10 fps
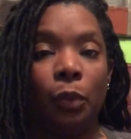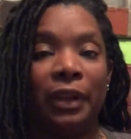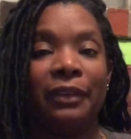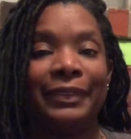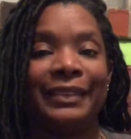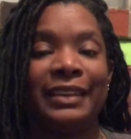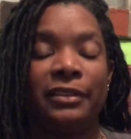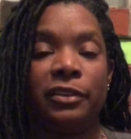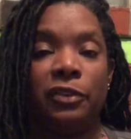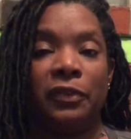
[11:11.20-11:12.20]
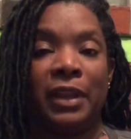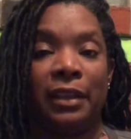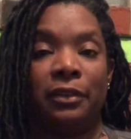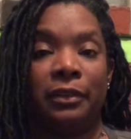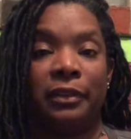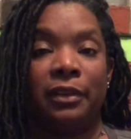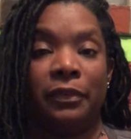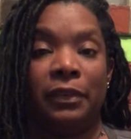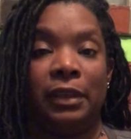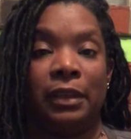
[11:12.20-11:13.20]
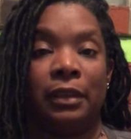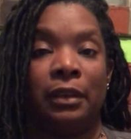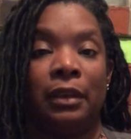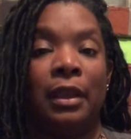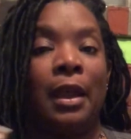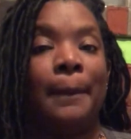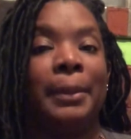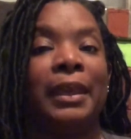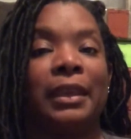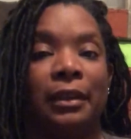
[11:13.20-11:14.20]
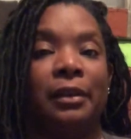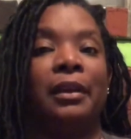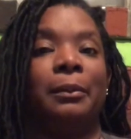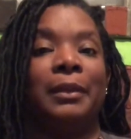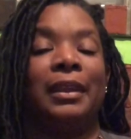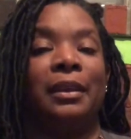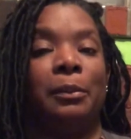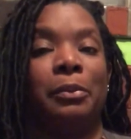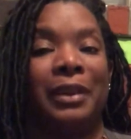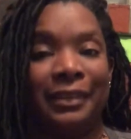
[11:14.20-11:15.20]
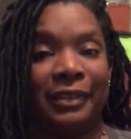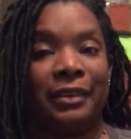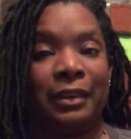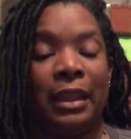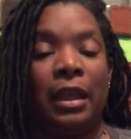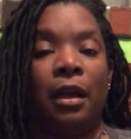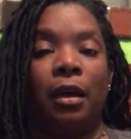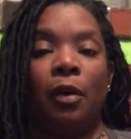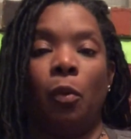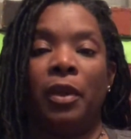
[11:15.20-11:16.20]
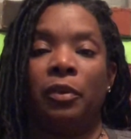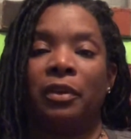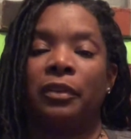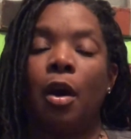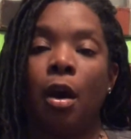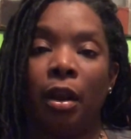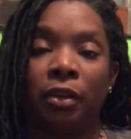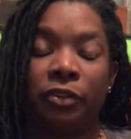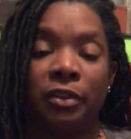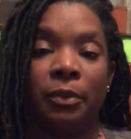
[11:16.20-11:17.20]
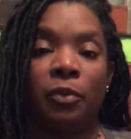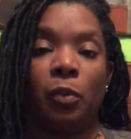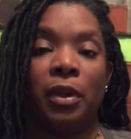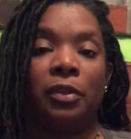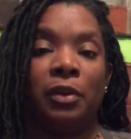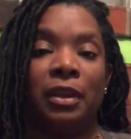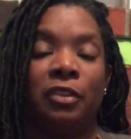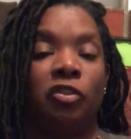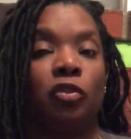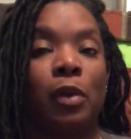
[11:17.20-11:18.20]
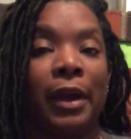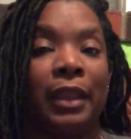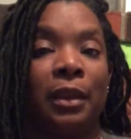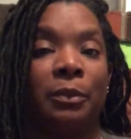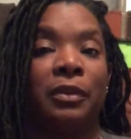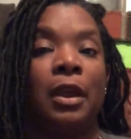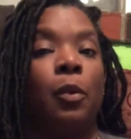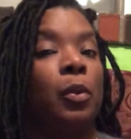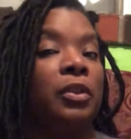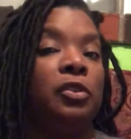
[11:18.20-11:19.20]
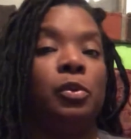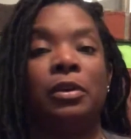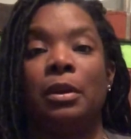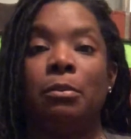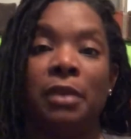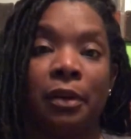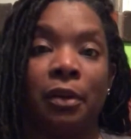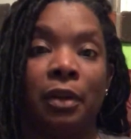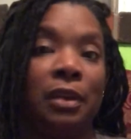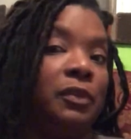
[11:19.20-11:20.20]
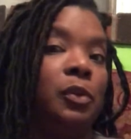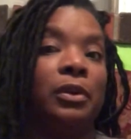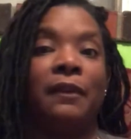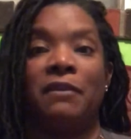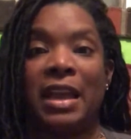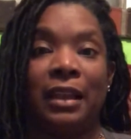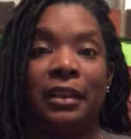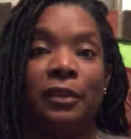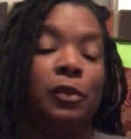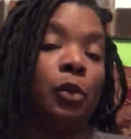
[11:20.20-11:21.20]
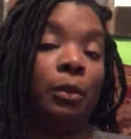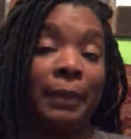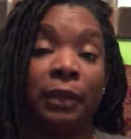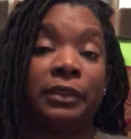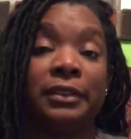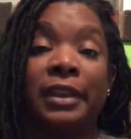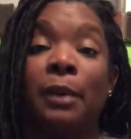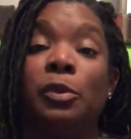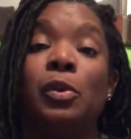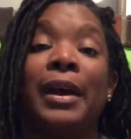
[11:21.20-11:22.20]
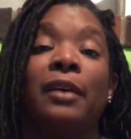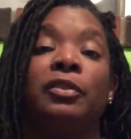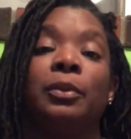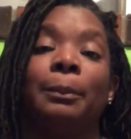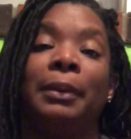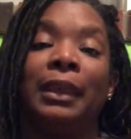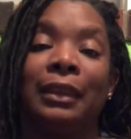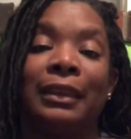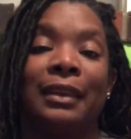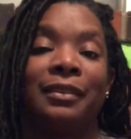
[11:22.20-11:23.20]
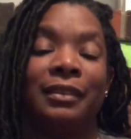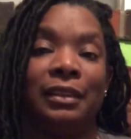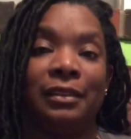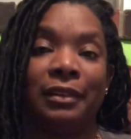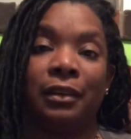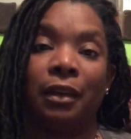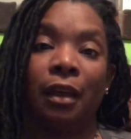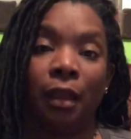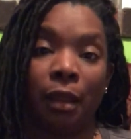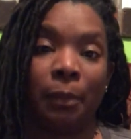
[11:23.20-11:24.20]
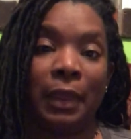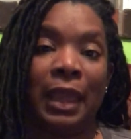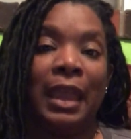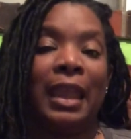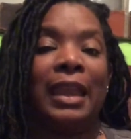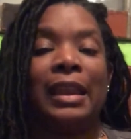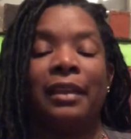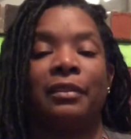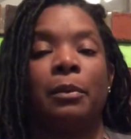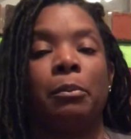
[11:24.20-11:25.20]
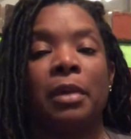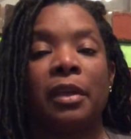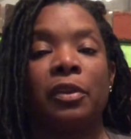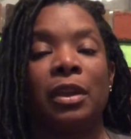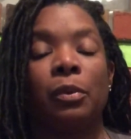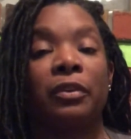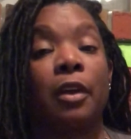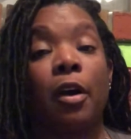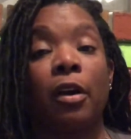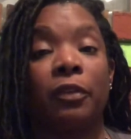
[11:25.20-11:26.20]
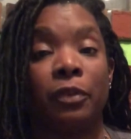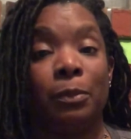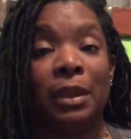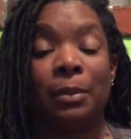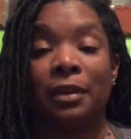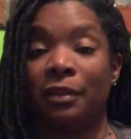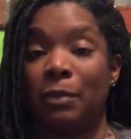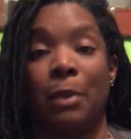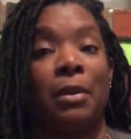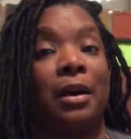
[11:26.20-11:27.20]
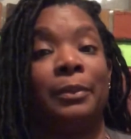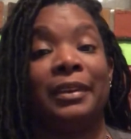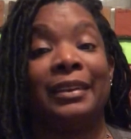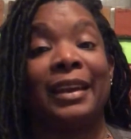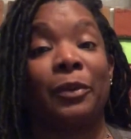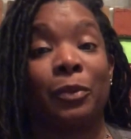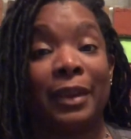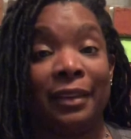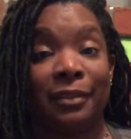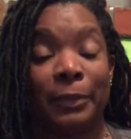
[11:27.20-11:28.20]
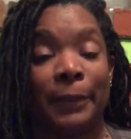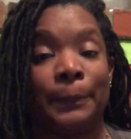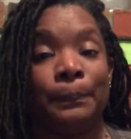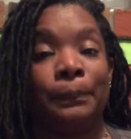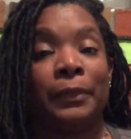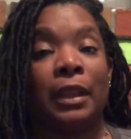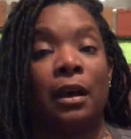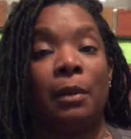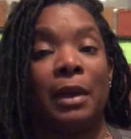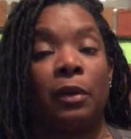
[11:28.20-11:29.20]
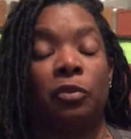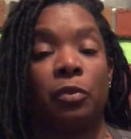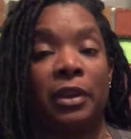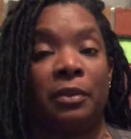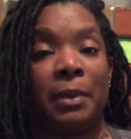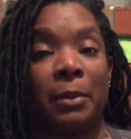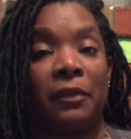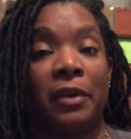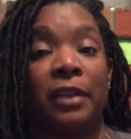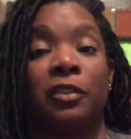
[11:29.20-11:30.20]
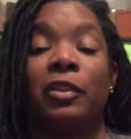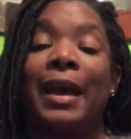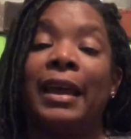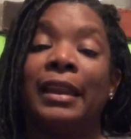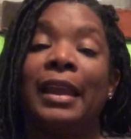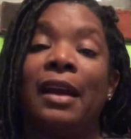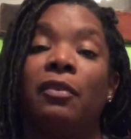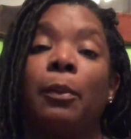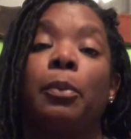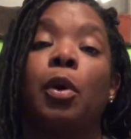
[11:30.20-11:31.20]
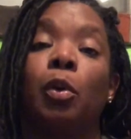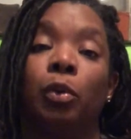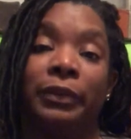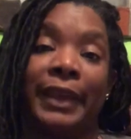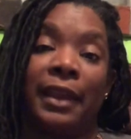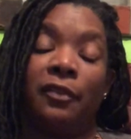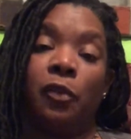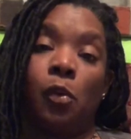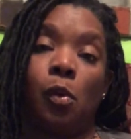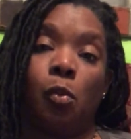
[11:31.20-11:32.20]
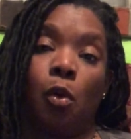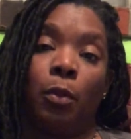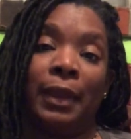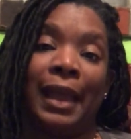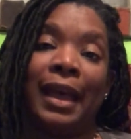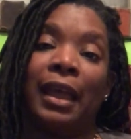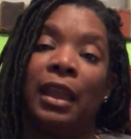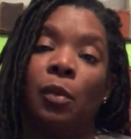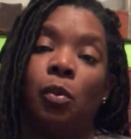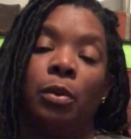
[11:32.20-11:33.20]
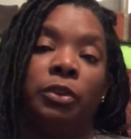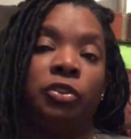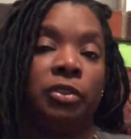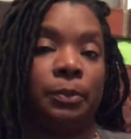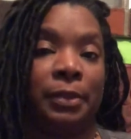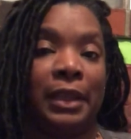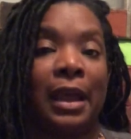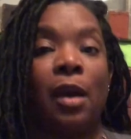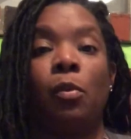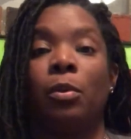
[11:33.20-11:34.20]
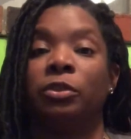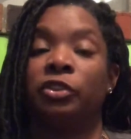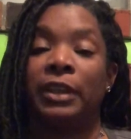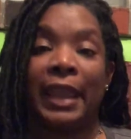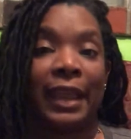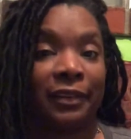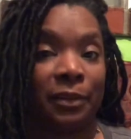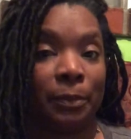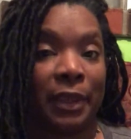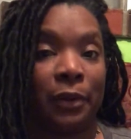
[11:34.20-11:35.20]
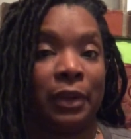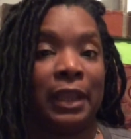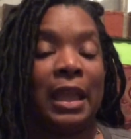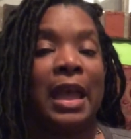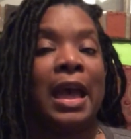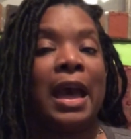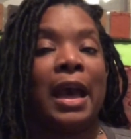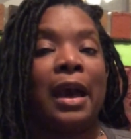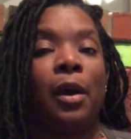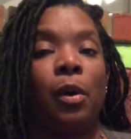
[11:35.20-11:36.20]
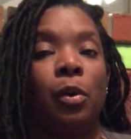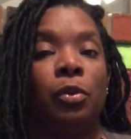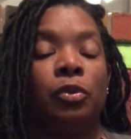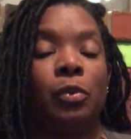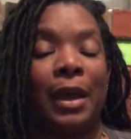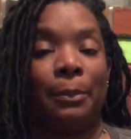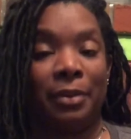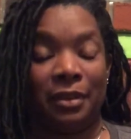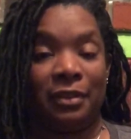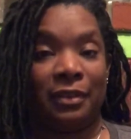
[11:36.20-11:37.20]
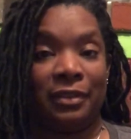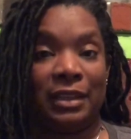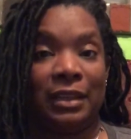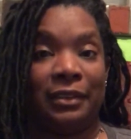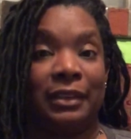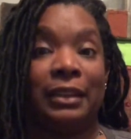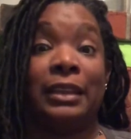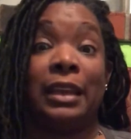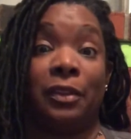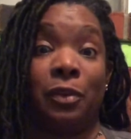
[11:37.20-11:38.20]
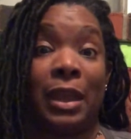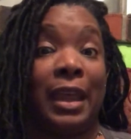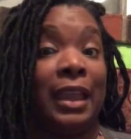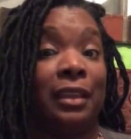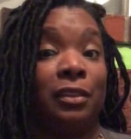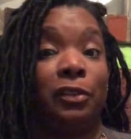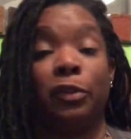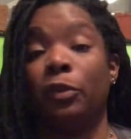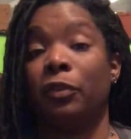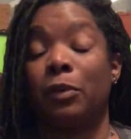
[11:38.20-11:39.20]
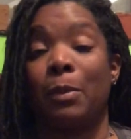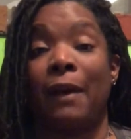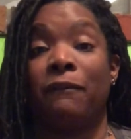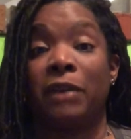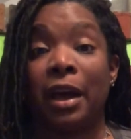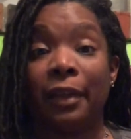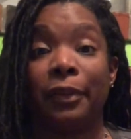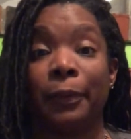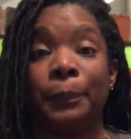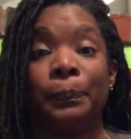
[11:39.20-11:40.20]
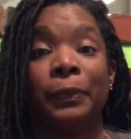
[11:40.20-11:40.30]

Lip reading: whatever season you find yourself in, pick it up and embrace it. Whether it's hardships, whether it's triumphs, whether you're in the middle, if you're in the valley, if you're on the mountaintop, you have to pick that season up. And as a mother, it was hard for me because my mom did not raise me. I was raised by my father, so I didn't have a prototype for a woman, how a woman should be, how a woman should act in parenting. How do I put this thing together? I had the tools from my father,